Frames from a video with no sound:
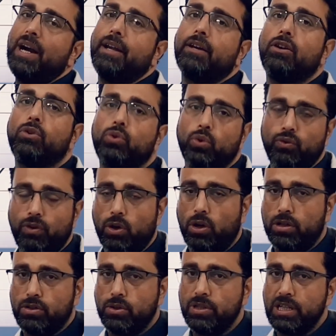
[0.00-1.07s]
particle 2 will
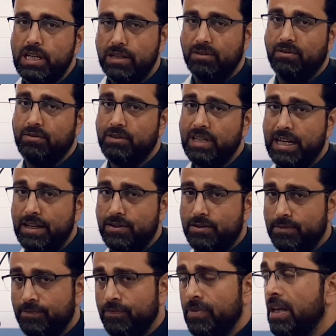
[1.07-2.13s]
also ch uh,
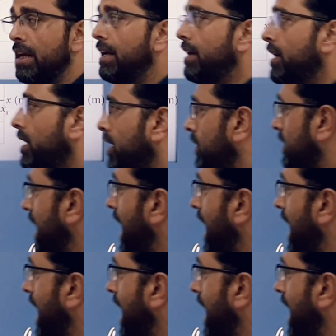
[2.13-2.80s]
change. Now,